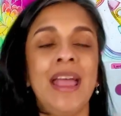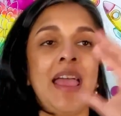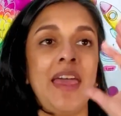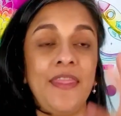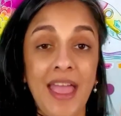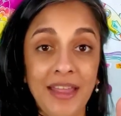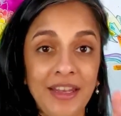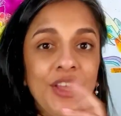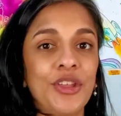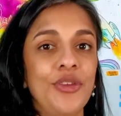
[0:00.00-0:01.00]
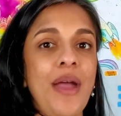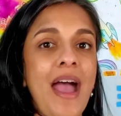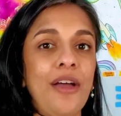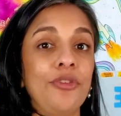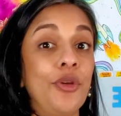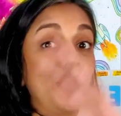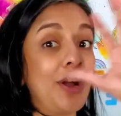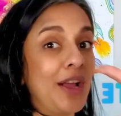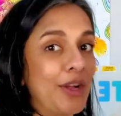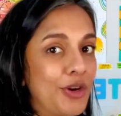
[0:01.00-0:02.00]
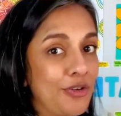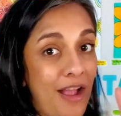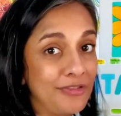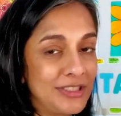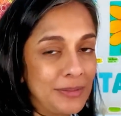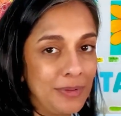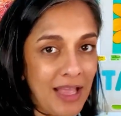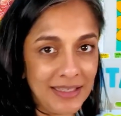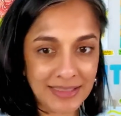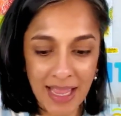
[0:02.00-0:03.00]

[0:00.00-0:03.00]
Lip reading: And then you have your craft supplies,